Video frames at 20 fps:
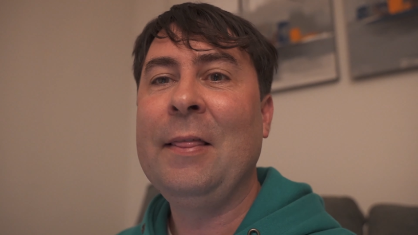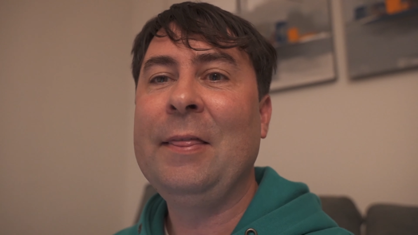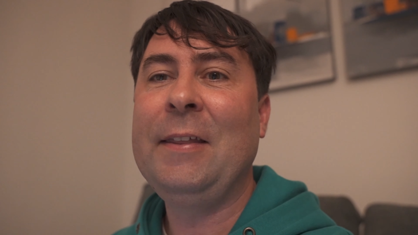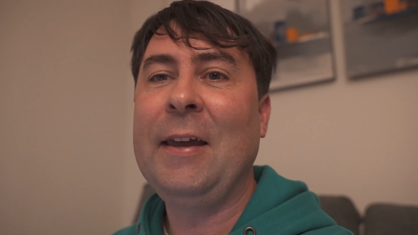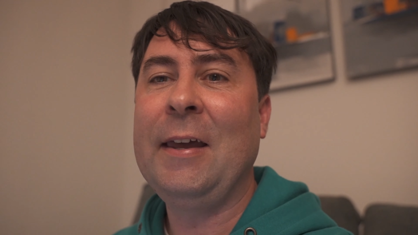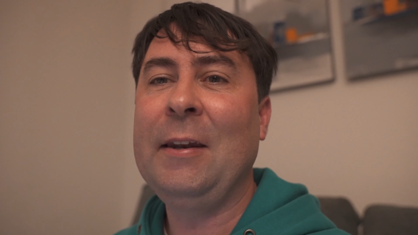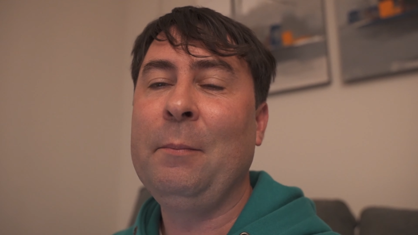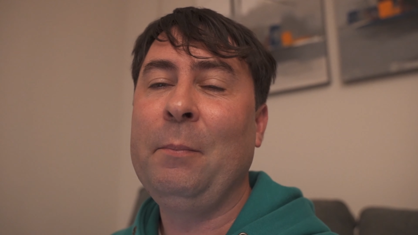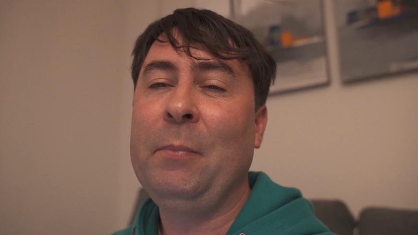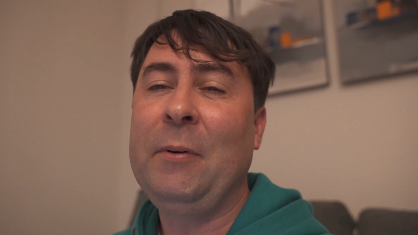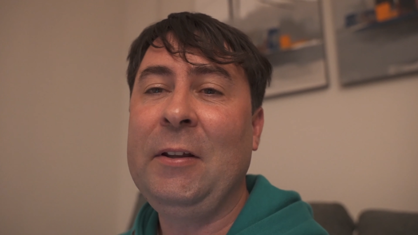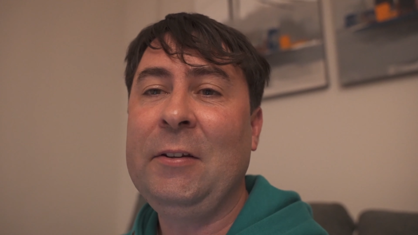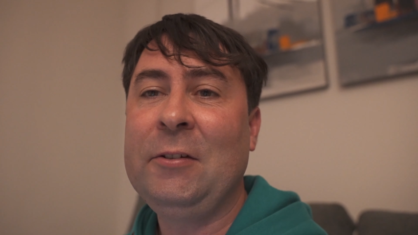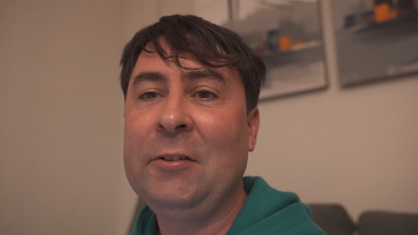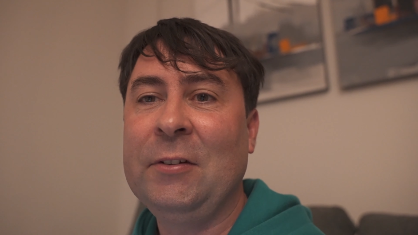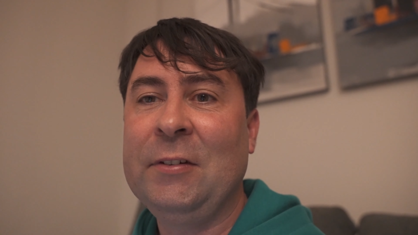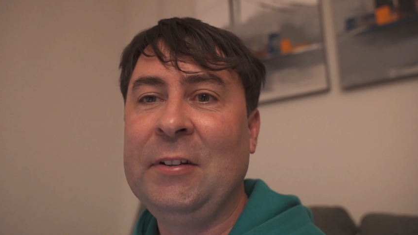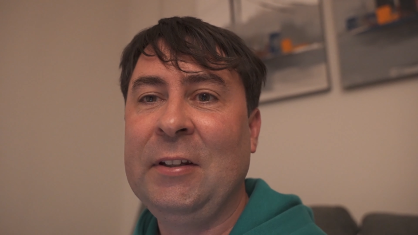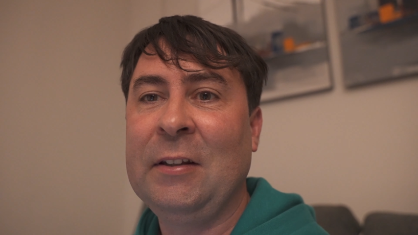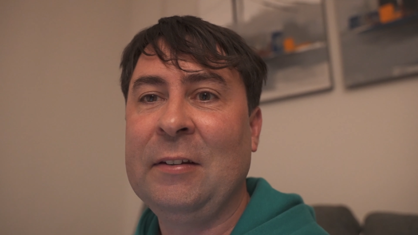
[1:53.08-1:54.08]
then please
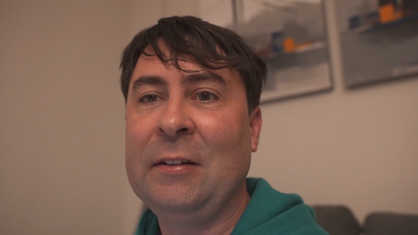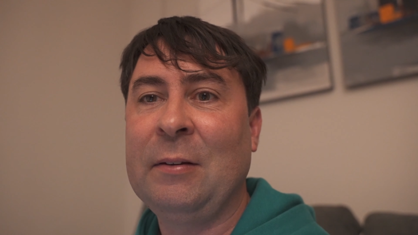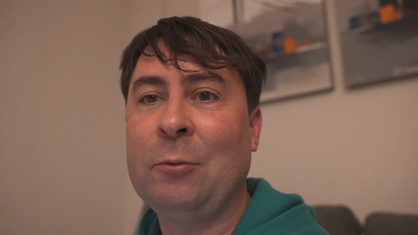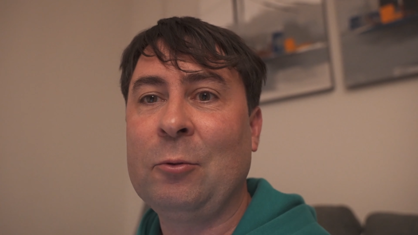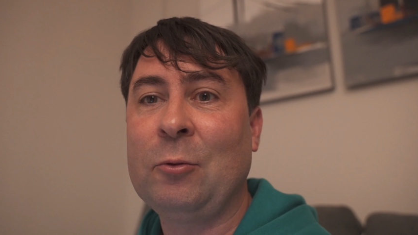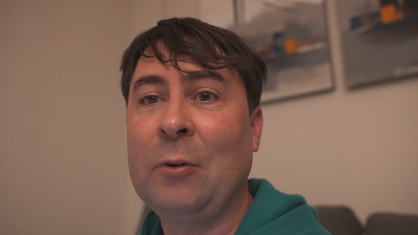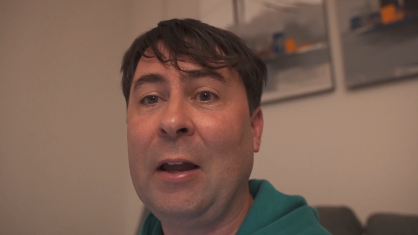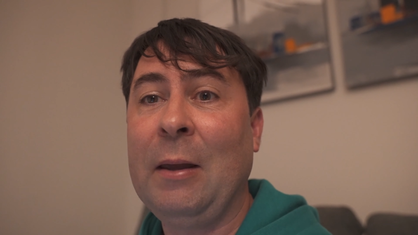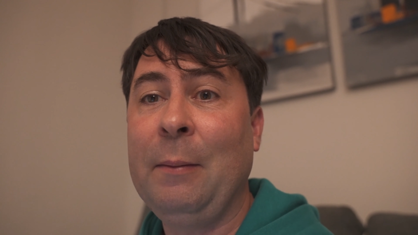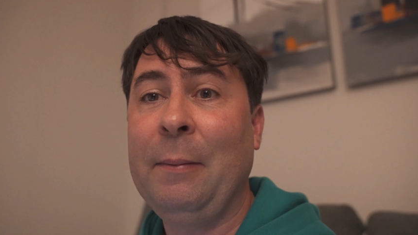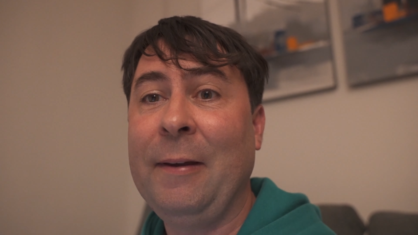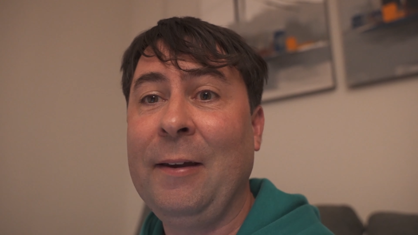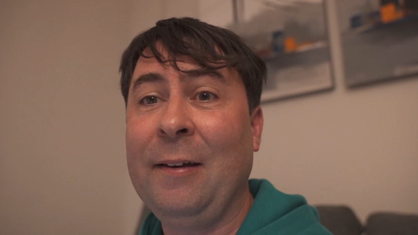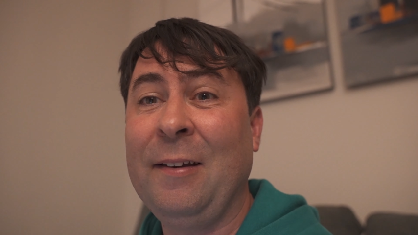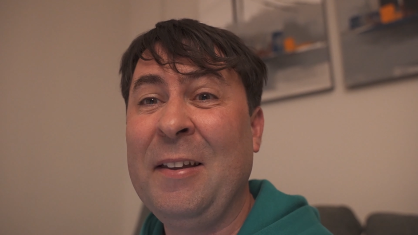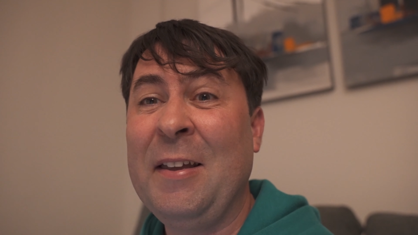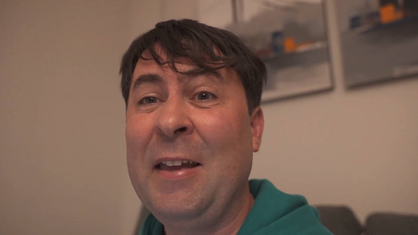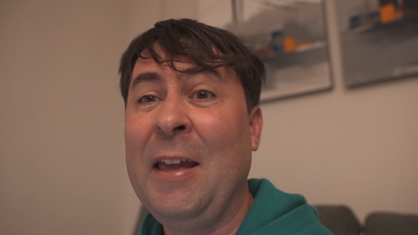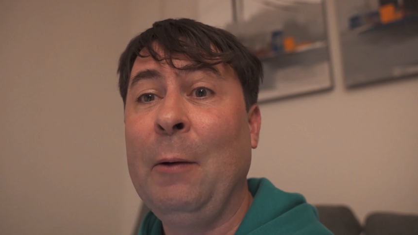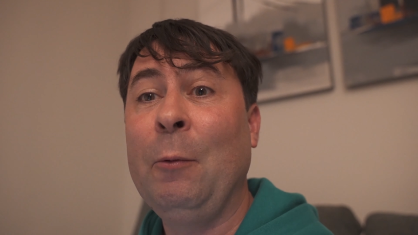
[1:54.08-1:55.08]
consider subscribing.
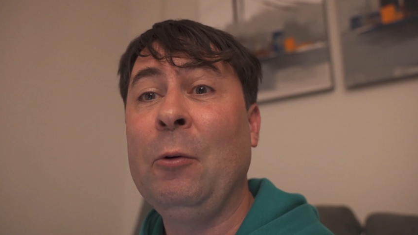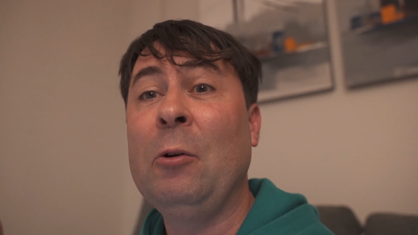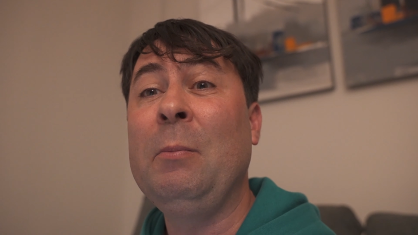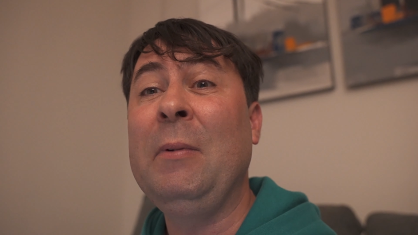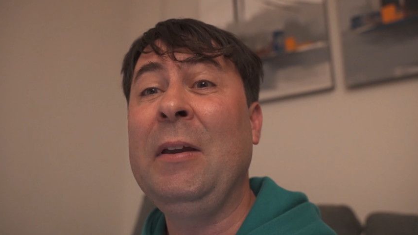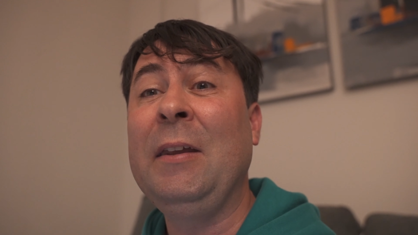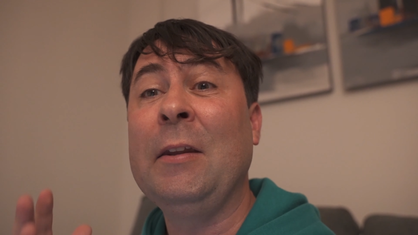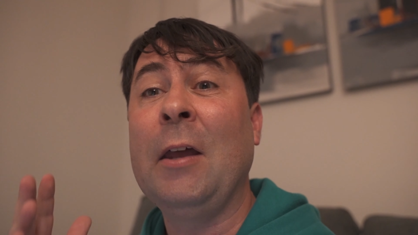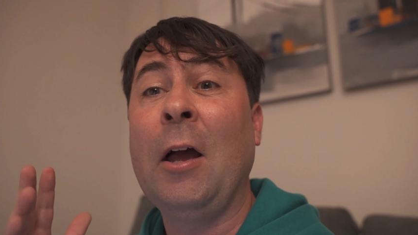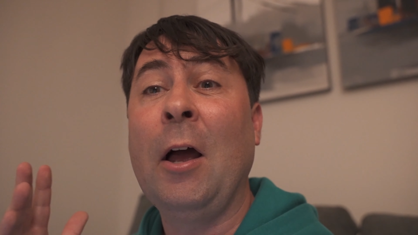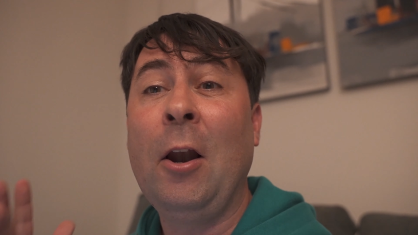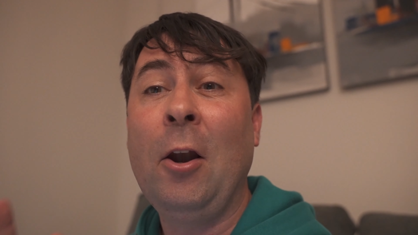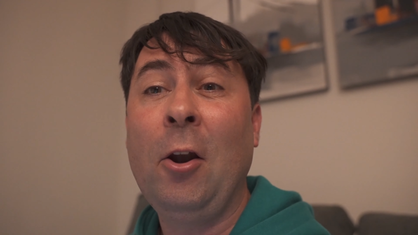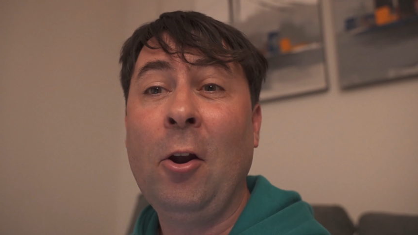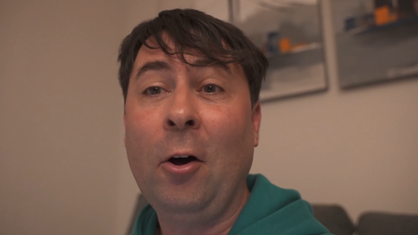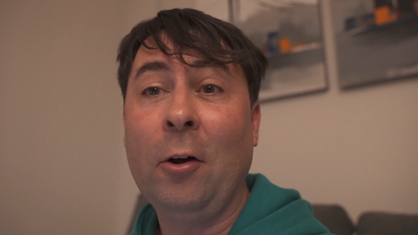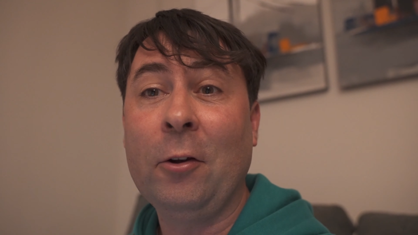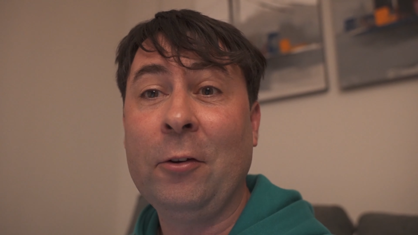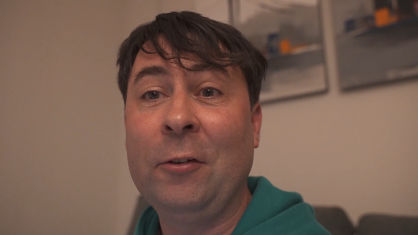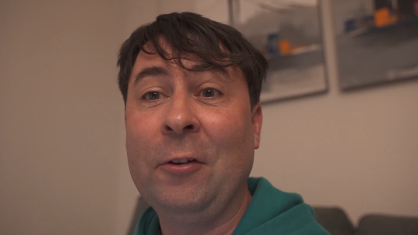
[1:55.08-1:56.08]
It would mean a
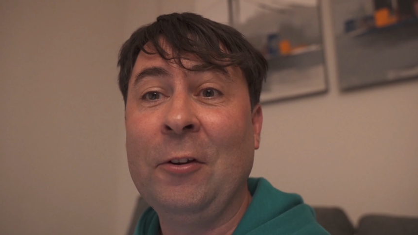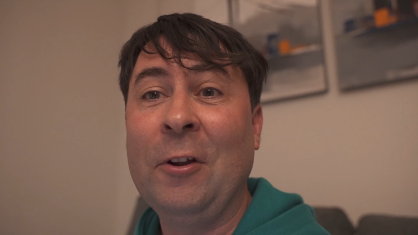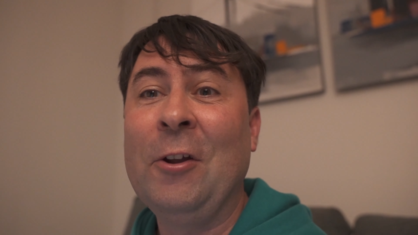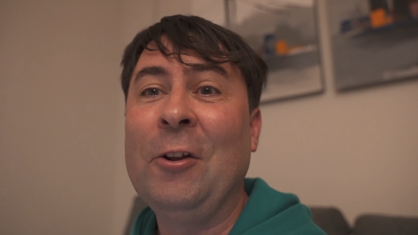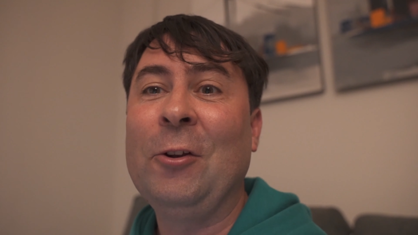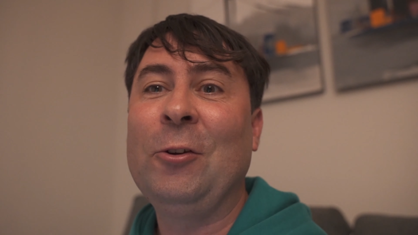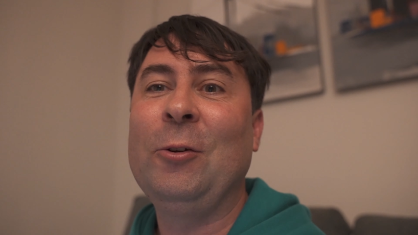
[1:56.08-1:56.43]
lot